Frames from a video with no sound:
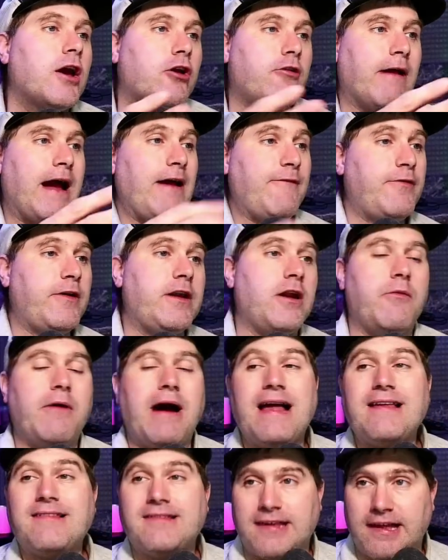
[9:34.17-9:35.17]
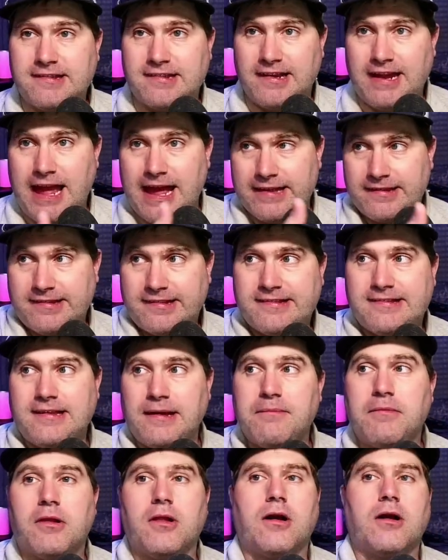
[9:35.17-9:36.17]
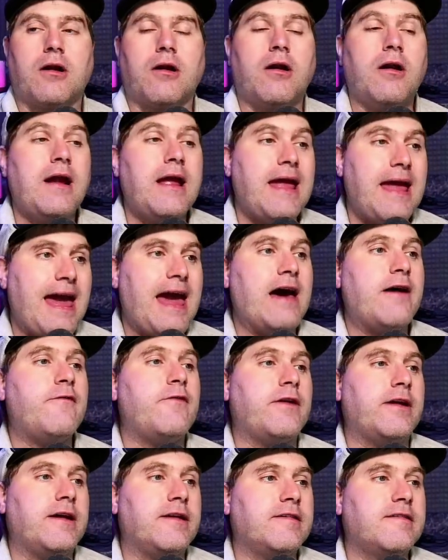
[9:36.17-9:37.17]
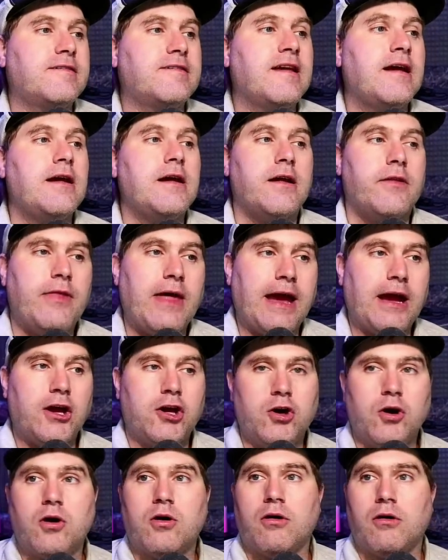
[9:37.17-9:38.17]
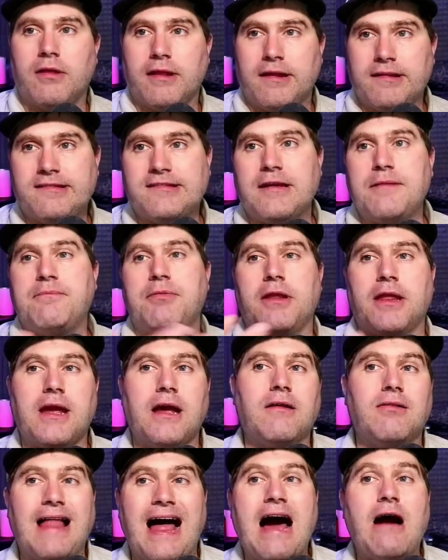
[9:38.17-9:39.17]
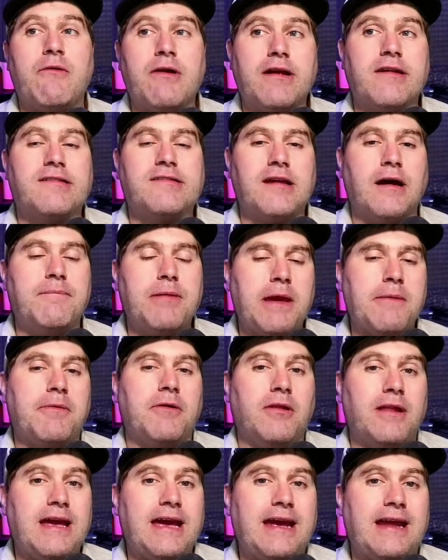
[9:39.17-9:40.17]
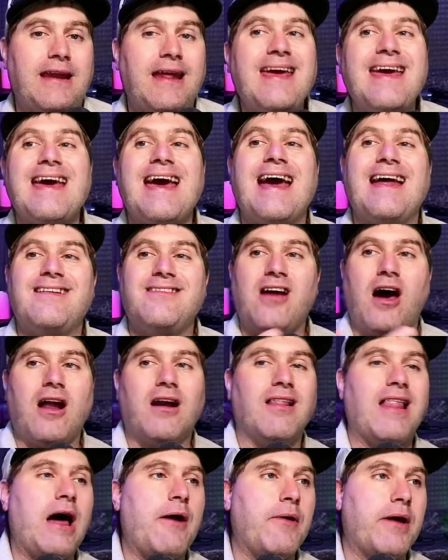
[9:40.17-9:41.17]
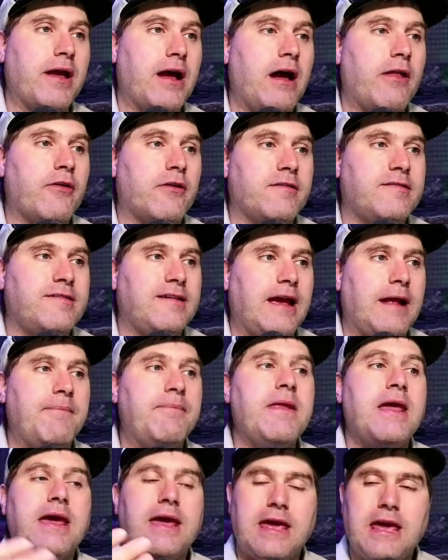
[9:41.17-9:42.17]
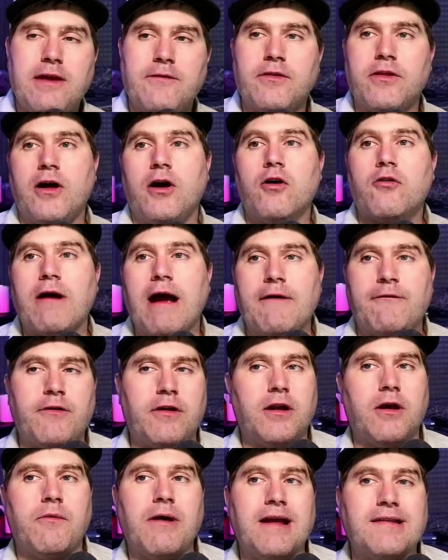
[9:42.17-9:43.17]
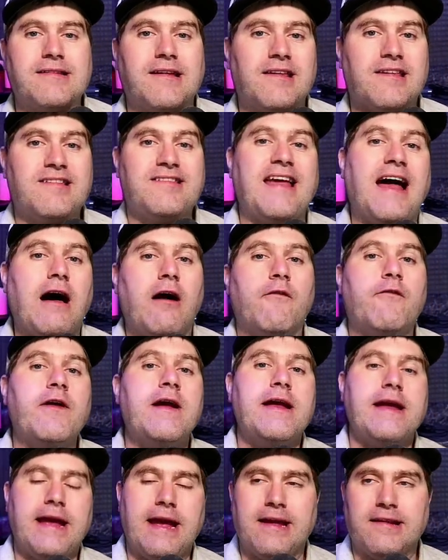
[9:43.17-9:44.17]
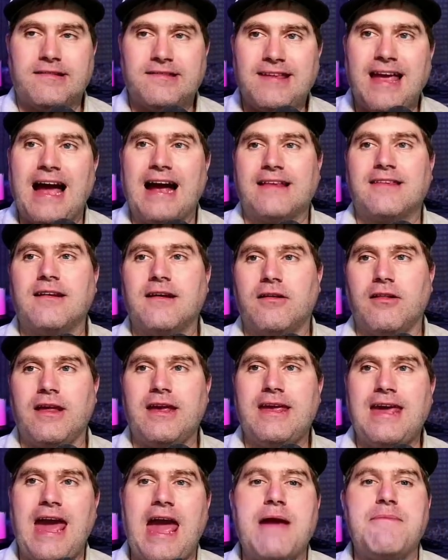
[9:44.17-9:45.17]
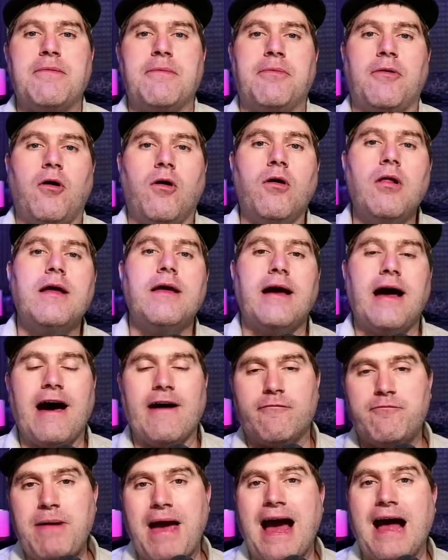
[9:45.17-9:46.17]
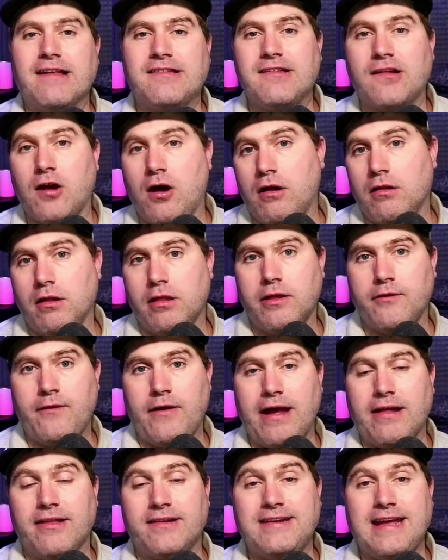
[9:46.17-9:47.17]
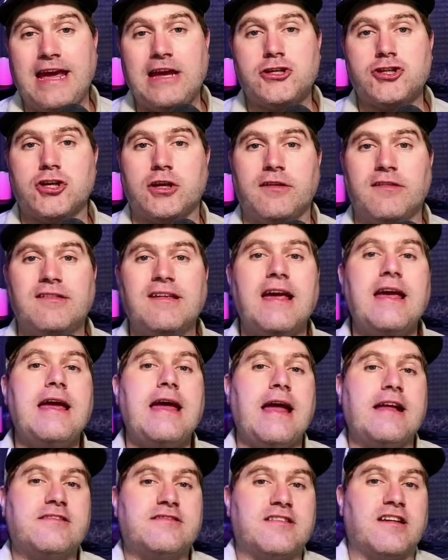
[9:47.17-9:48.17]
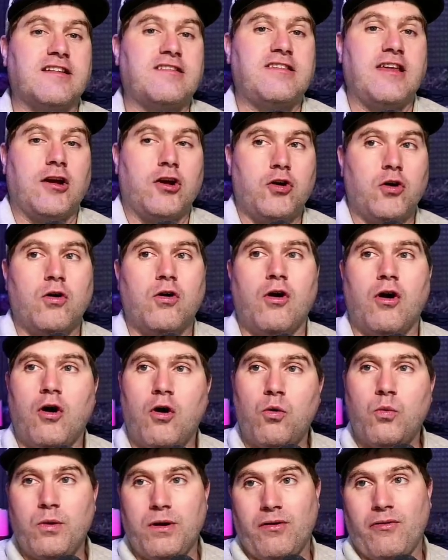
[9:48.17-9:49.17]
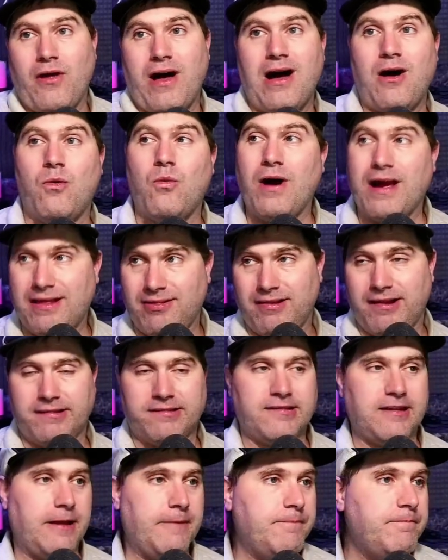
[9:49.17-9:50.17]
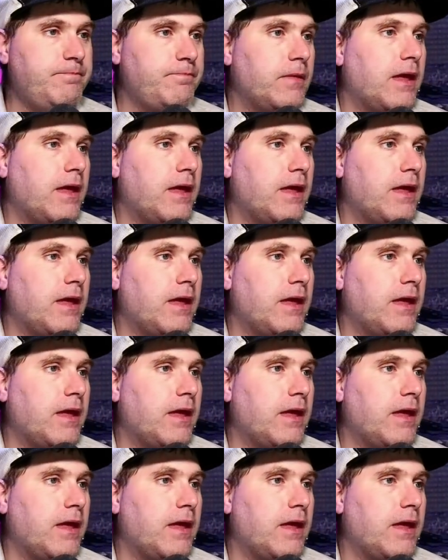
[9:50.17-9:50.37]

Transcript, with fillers: GrapheneOS says it has similar evidence that Google is simply allowing some people in and not allowing others in, even though GrapheneOS itself is technically capable of passing all of the validations. It's just that Google will not whitelist it.